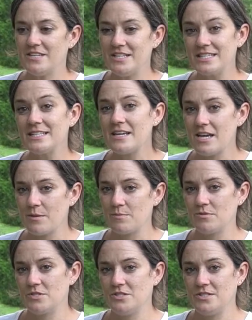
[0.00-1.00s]
easily
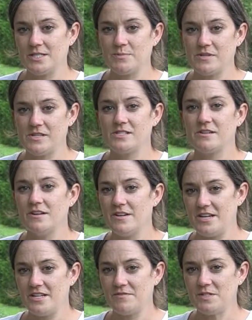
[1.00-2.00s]
able to displace our
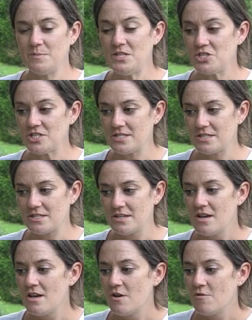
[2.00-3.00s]
native species
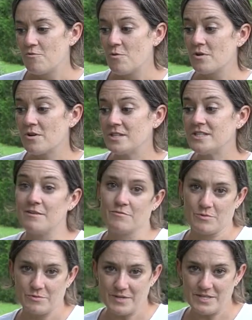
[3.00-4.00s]
for
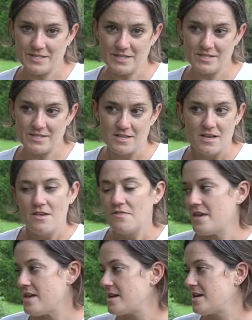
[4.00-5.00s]
several reasons.
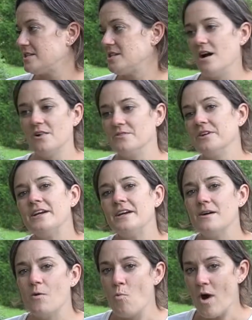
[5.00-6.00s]
They can tolerate
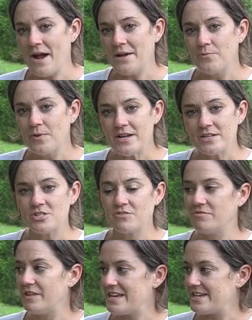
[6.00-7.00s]
a wide range
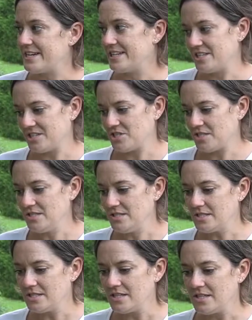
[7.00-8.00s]
of light
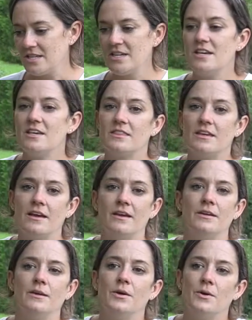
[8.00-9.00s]
conditions. They